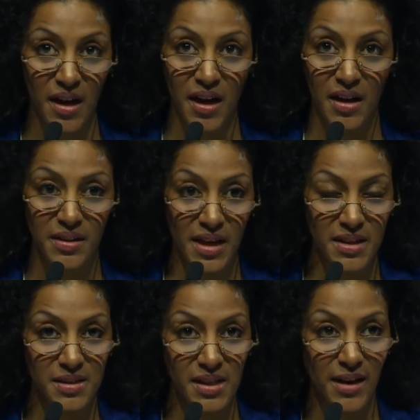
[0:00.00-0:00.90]

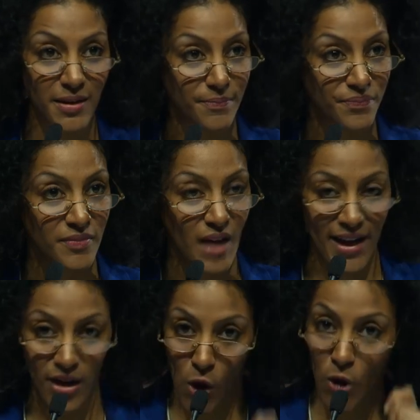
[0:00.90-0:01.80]
They said,
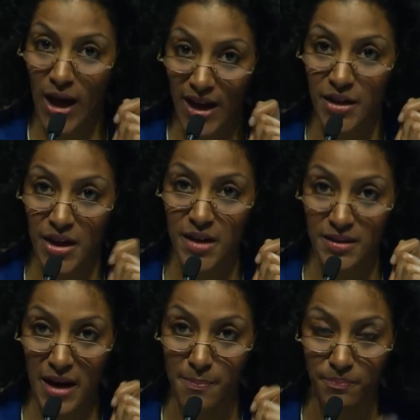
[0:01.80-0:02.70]
I
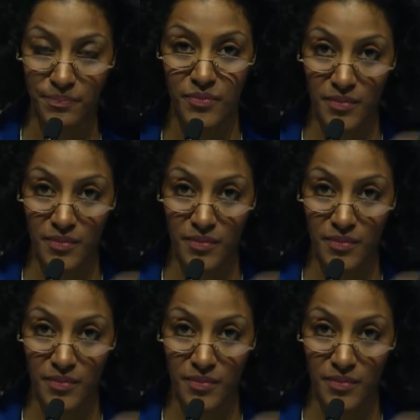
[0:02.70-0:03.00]
heard them.